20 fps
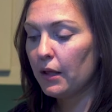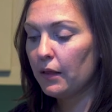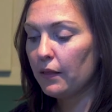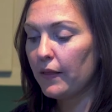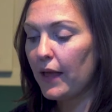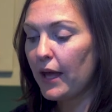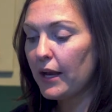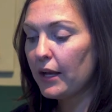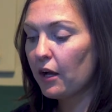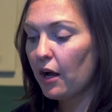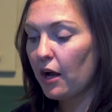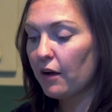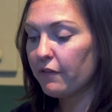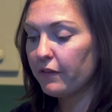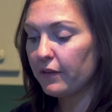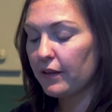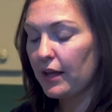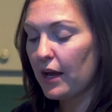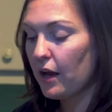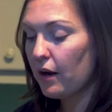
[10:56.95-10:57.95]
letting off
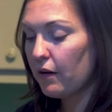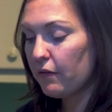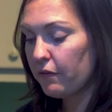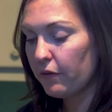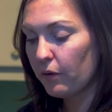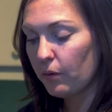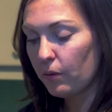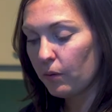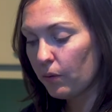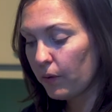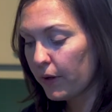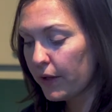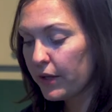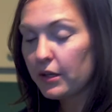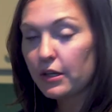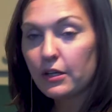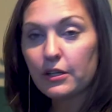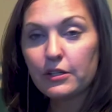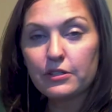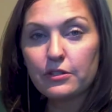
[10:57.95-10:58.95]
a lot of
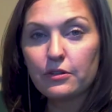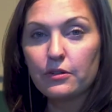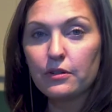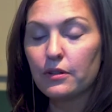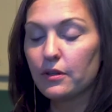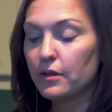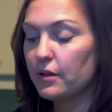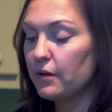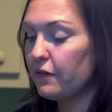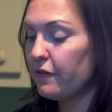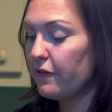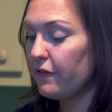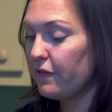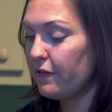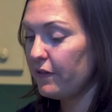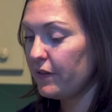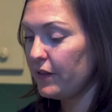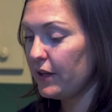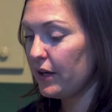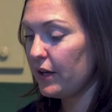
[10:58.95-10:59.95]
oils, or the
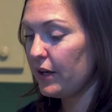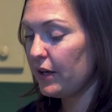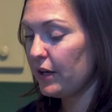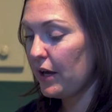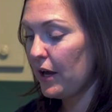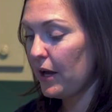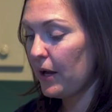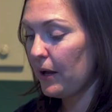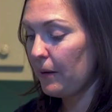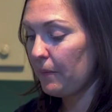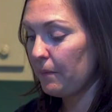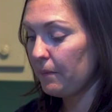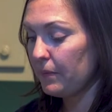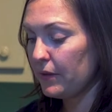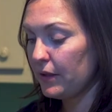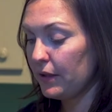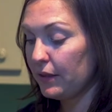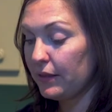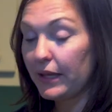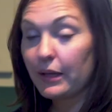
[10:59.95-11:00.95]

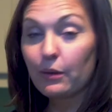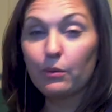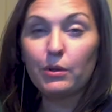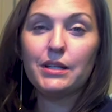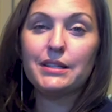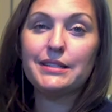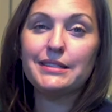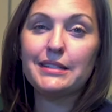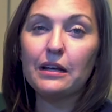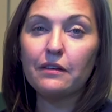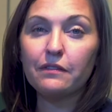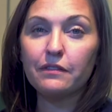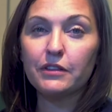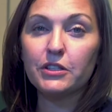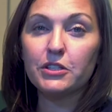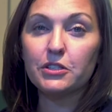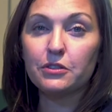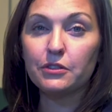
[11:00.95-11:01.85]
liquid itself looks